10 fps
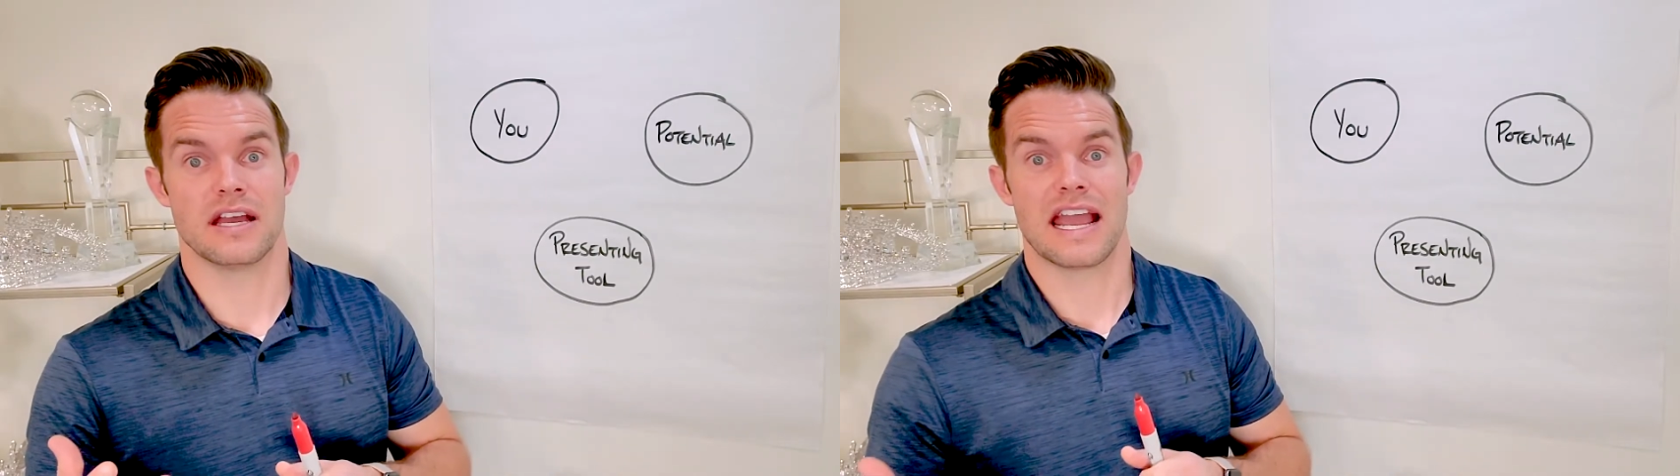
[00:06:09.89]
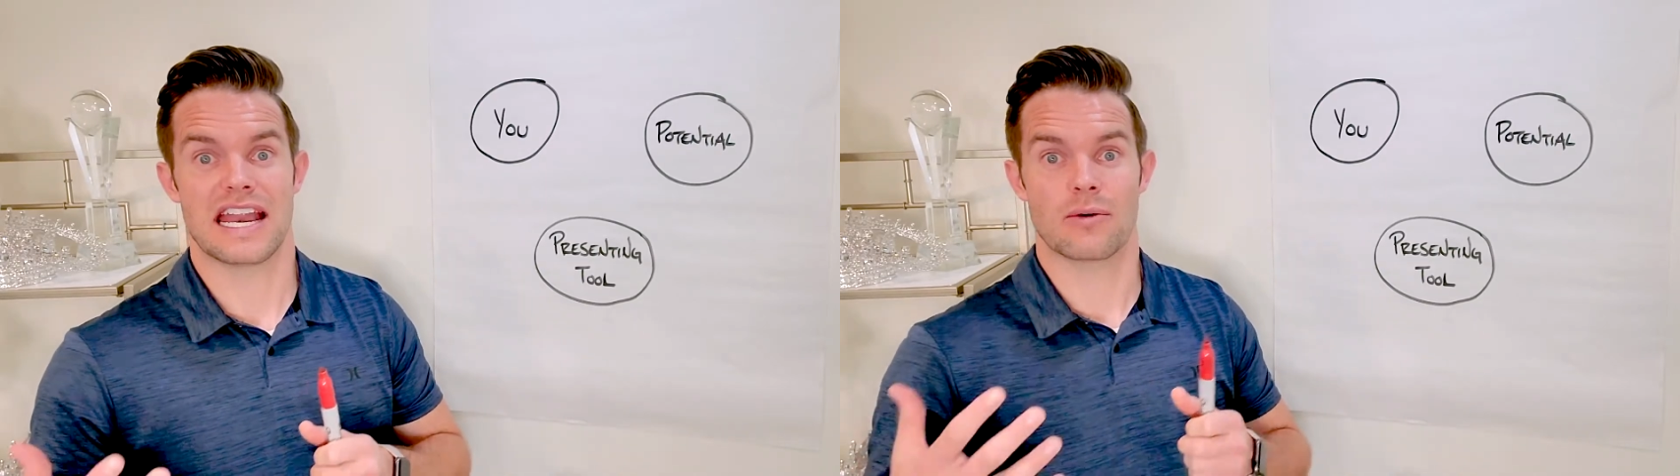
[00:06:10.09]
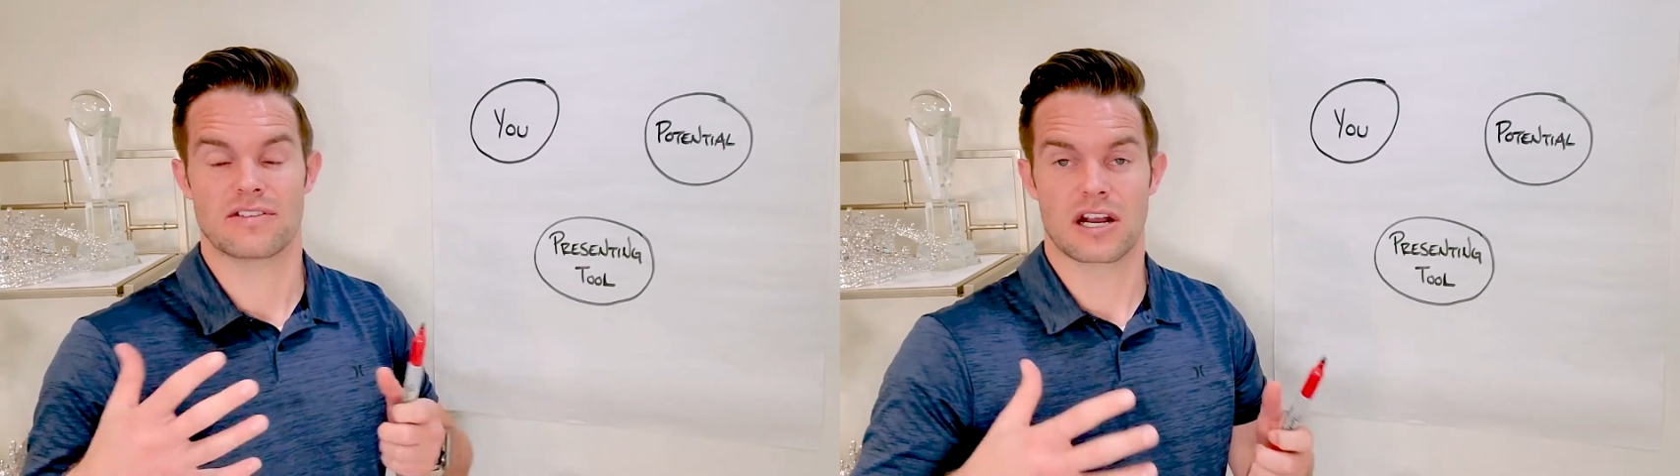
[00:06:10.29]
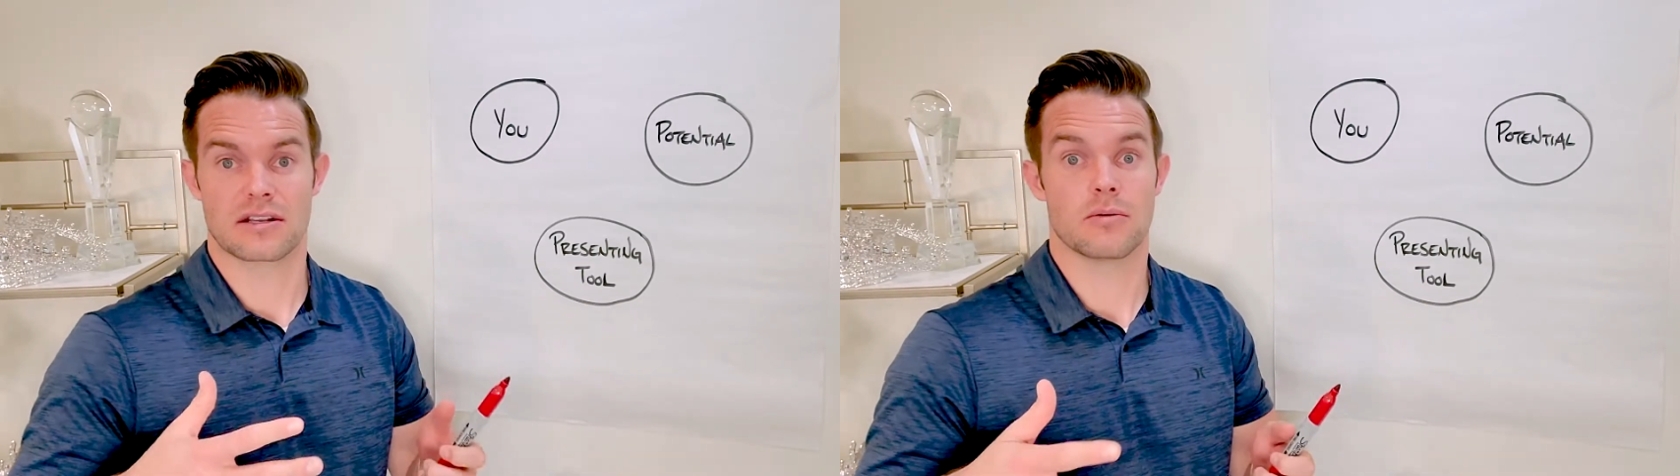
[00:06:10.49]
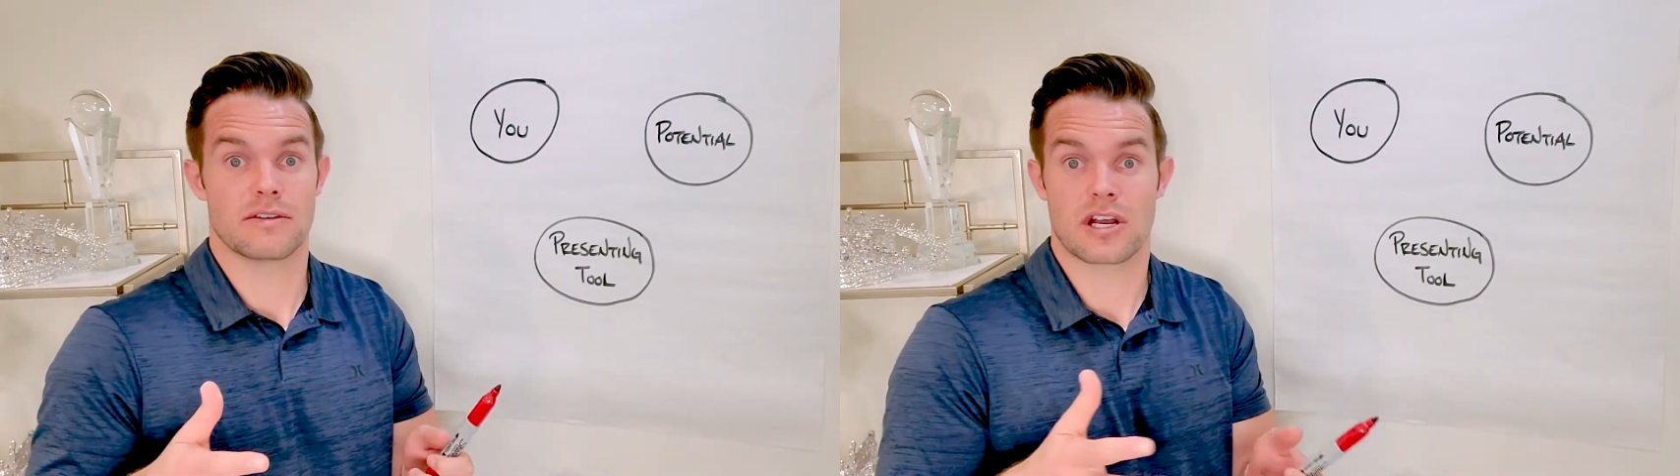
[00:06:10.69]
And we talked
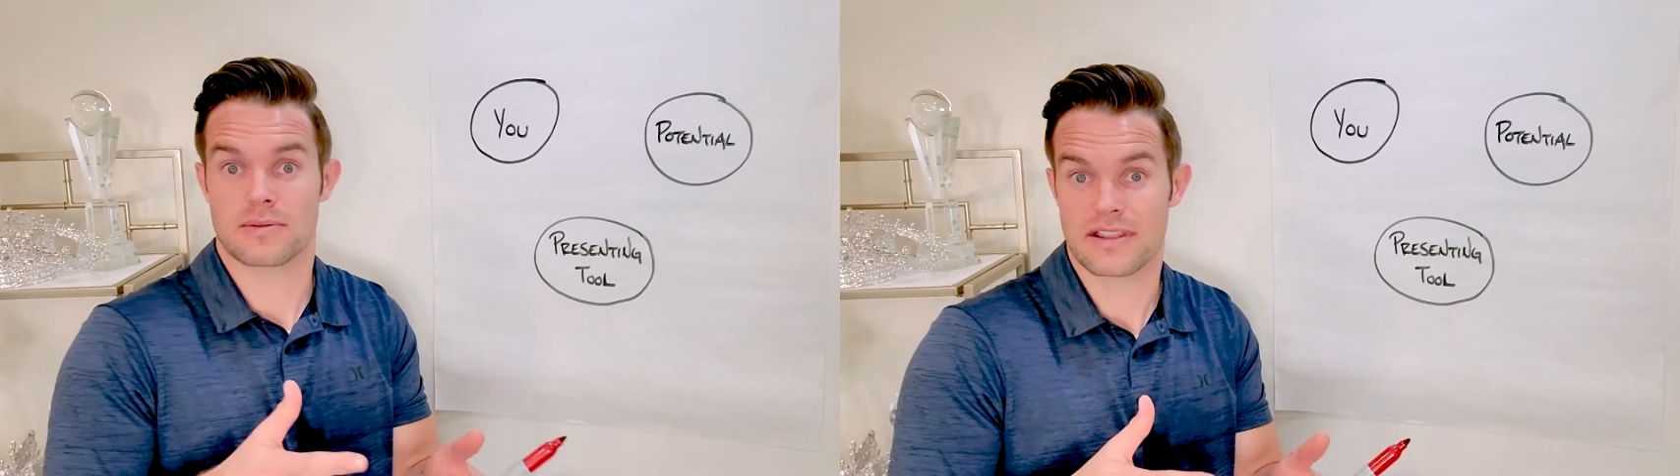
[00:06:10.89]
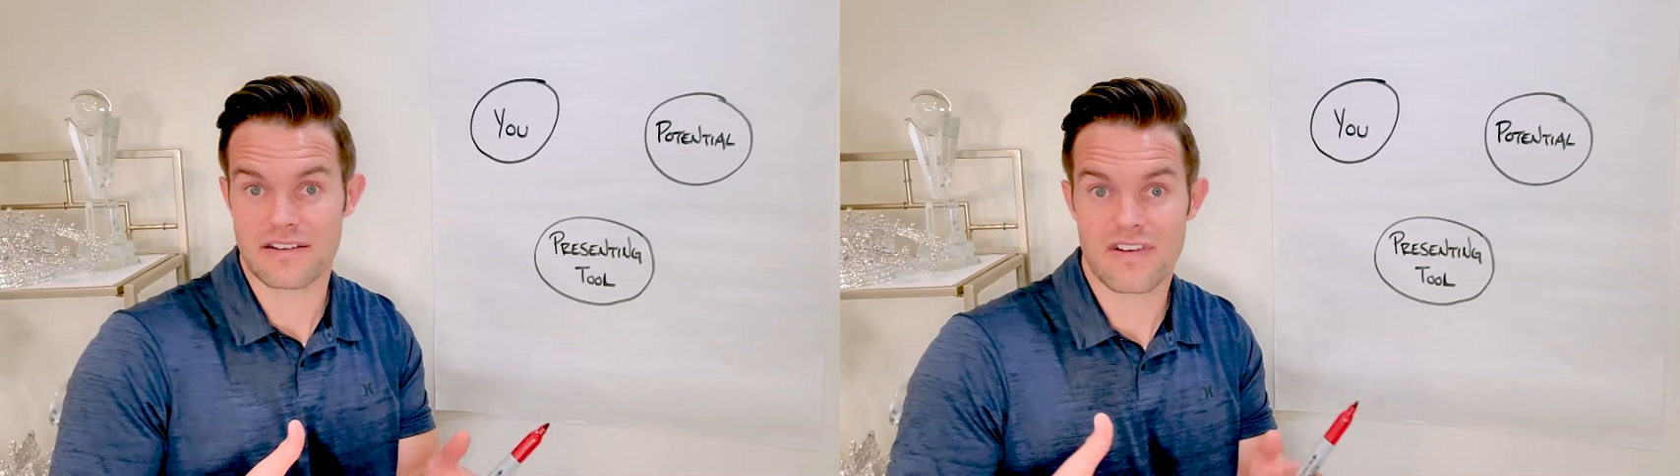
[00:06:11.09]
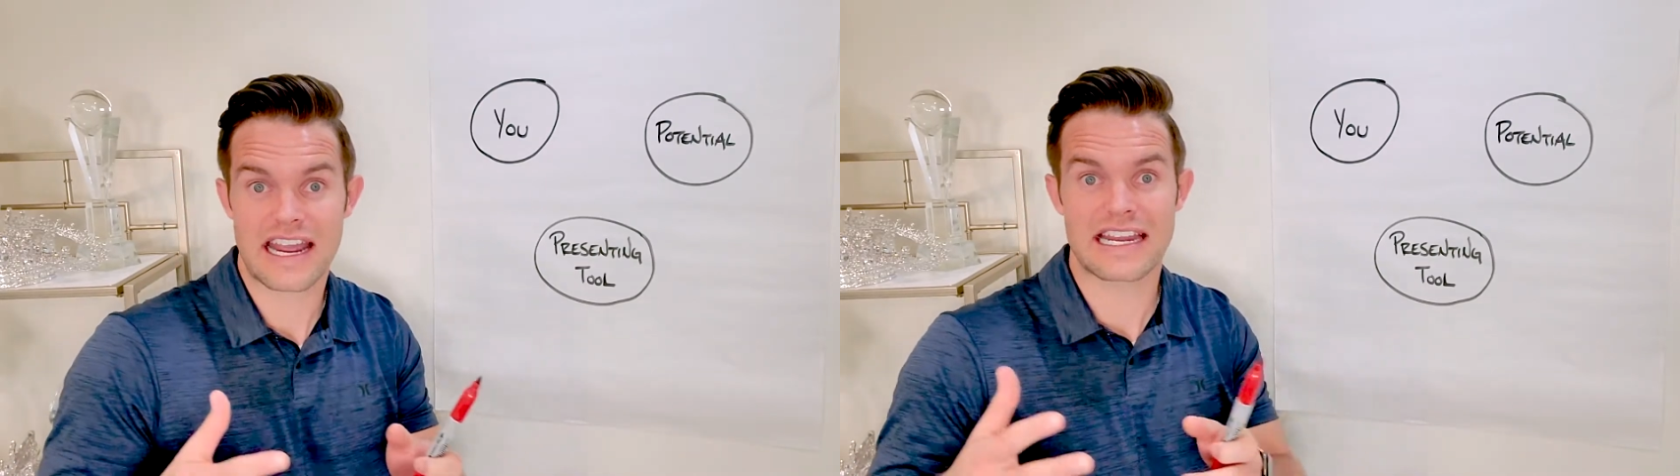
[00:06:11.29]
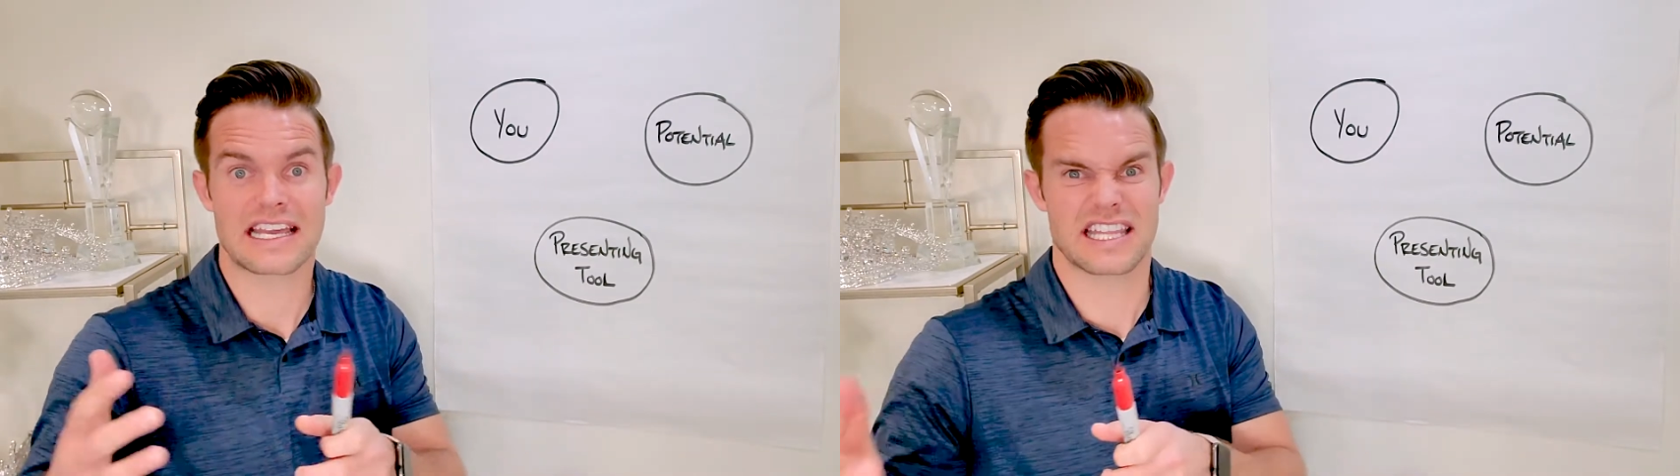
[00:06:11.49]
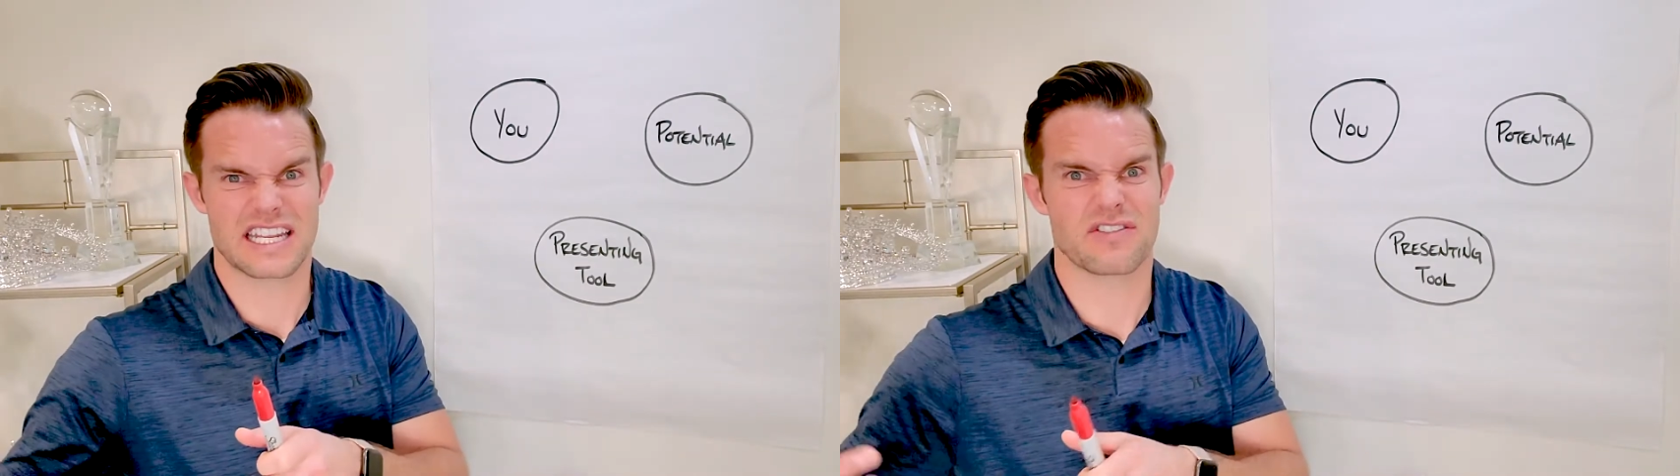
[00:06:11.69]
about the inviting and
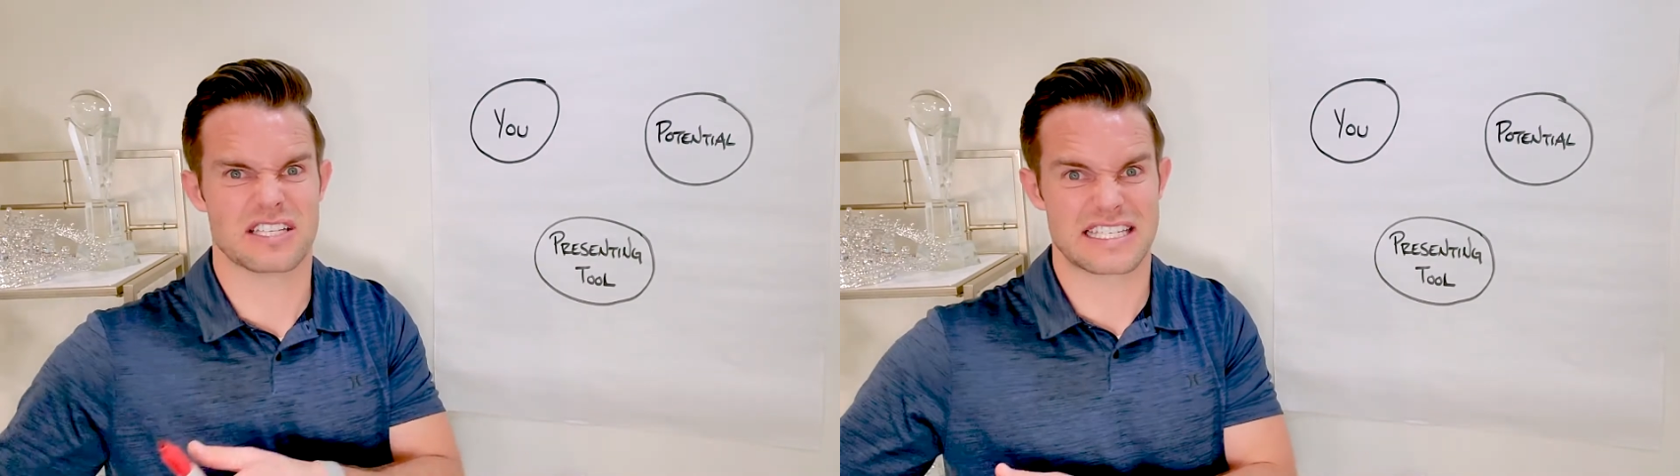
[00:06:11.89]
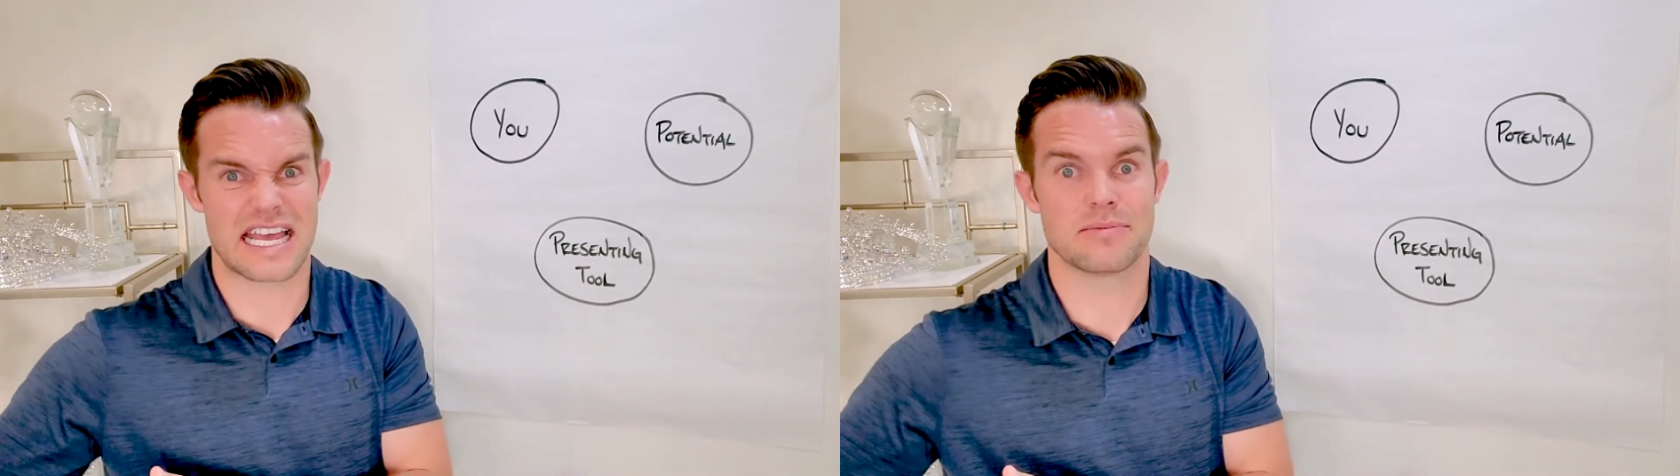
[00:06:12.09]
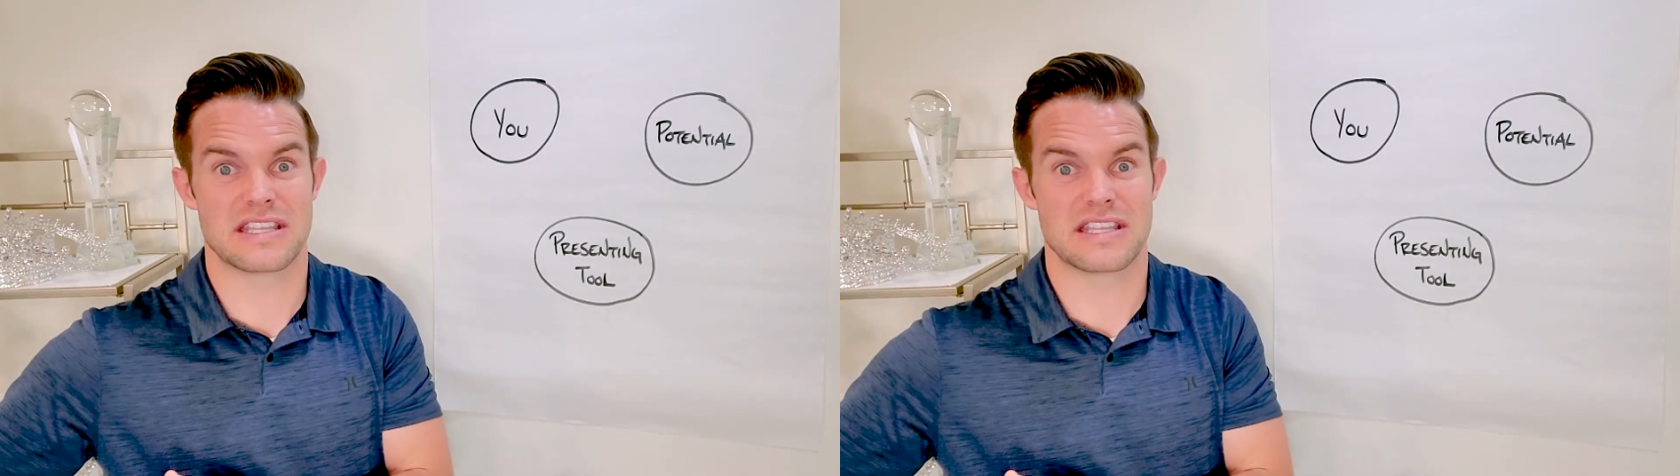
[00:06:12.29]
the different steps,